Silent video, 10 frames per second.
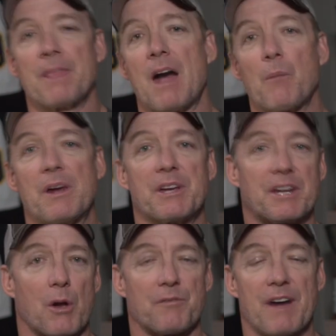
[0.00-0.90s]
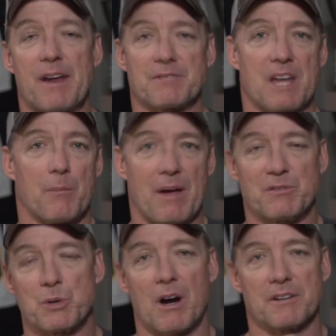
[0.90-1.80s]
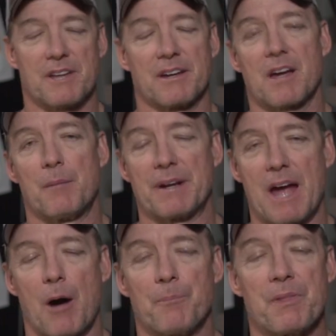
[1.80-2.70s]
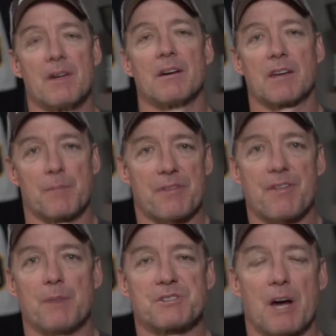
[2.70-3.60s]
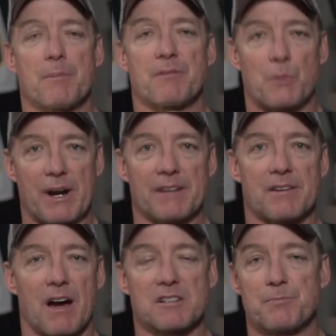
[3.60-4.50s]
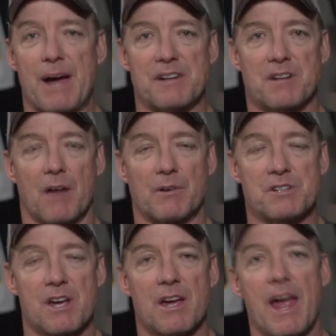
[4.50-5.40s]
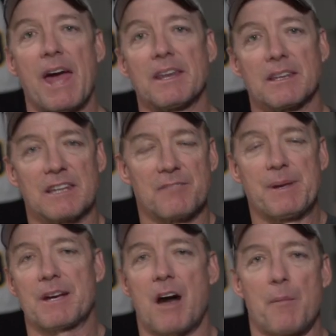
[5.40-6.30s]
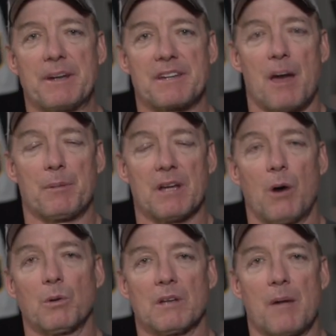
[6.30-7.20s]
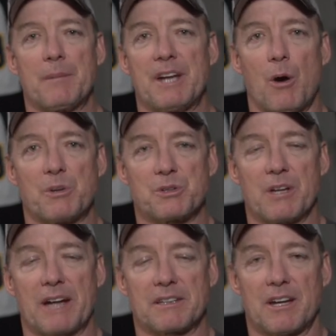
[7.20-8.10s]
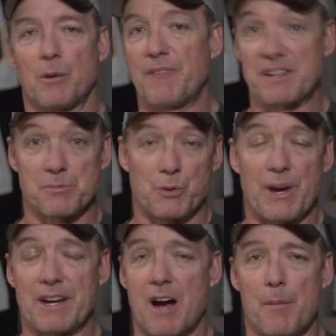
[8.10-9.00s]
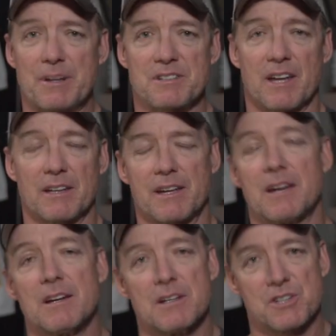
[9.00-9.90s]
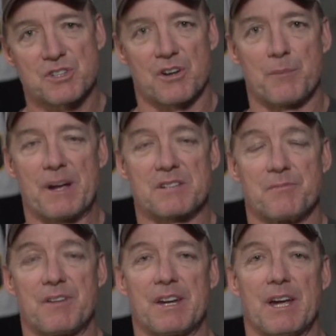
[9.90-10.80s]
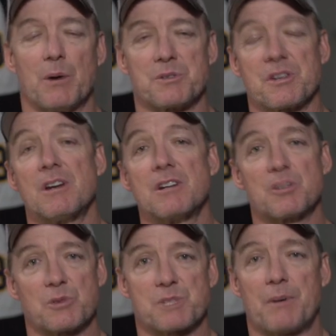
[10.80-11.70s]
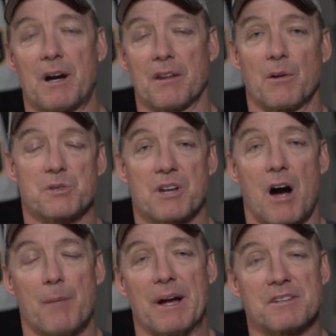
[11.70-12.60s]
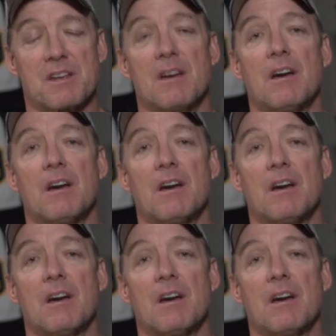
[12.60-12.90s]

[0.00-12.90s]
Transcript: That way you get notified every time we have new content coming out. Give me a thumbs up if you're ready to talk some pass coverage, and leave me a comment down below. Let me know what you'd like to hear. We've had some great comments lately, starting to make some videos to respond to those comments.